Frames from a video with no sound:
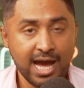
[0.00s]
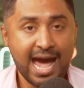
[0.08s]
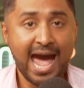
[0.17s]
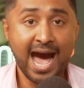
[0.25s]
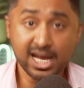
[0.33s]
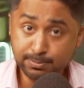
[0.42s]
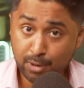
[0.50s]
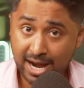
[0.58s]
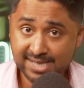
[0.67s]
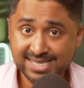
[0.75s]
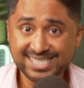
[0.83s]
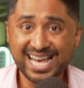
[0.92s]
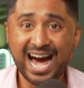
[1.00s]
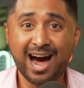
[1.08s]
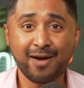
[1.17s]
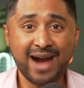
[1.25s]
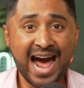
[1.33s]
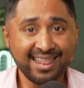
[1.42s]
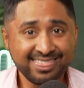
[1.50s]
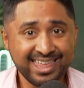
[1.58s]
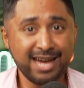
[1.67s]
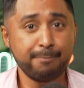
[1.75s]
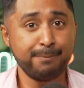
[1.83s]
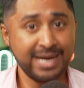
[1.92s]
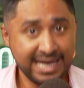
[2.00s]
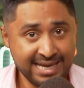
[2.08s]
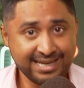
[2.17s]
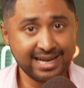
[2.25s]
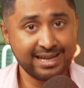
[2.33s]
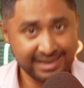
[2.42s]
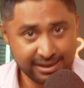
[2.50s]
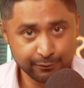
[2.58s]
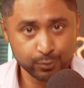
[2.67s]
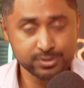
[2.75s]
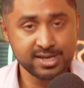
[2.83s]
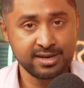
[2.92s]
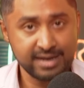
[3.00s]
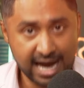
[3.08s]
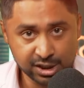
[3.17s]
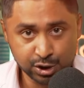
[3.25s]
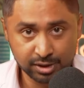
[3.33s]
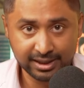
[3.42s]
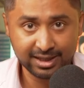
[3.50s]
House prices are at their peak levels nationally.